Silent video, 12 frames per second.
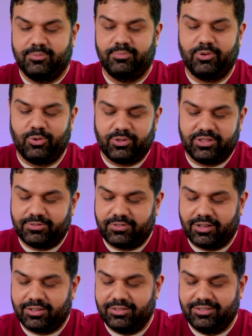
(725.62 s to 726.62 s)
Bro, what the
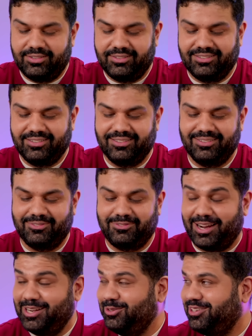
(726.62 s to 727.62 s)
why
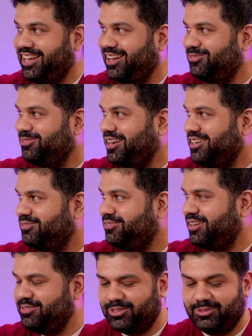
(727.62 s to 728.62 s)
are you
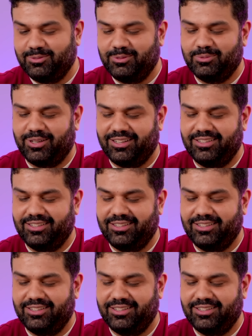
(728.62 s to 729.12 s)
giving me bread?